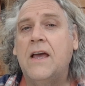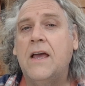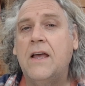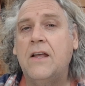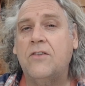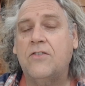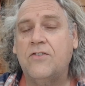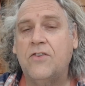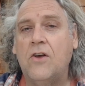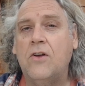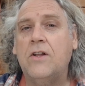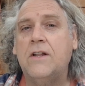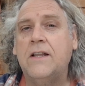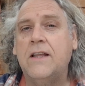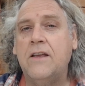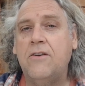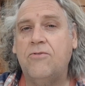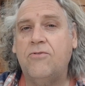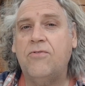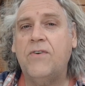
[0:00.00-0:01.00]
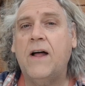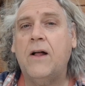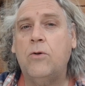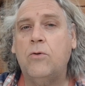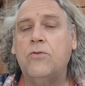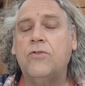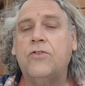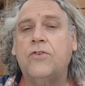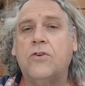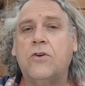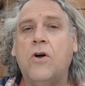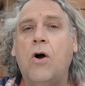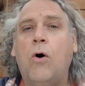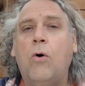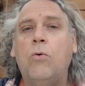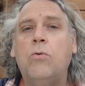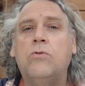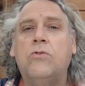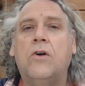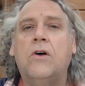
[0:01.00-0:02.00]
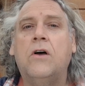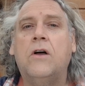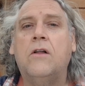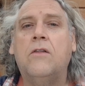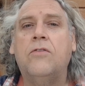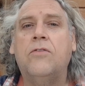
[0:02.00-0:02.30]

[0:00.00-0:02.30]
it certainly felt colder